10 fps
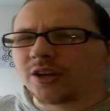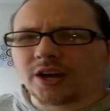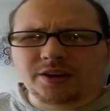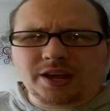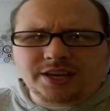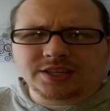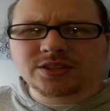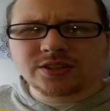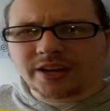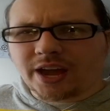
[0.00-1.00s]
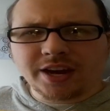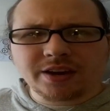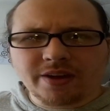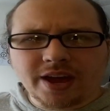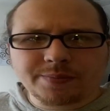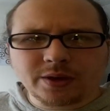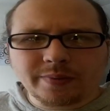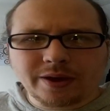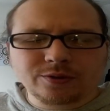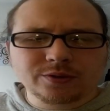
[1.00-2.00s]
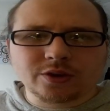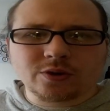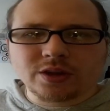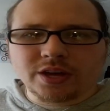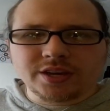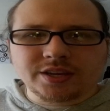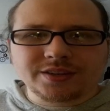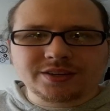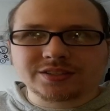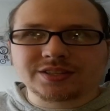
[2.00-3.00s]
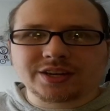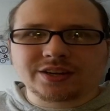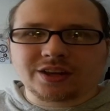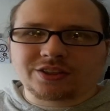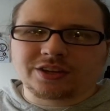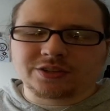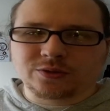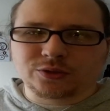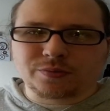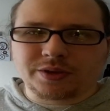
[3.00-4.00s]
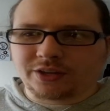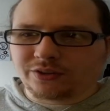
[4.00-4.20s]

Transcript: I guess kind of happy about, though he does like nothing on social media.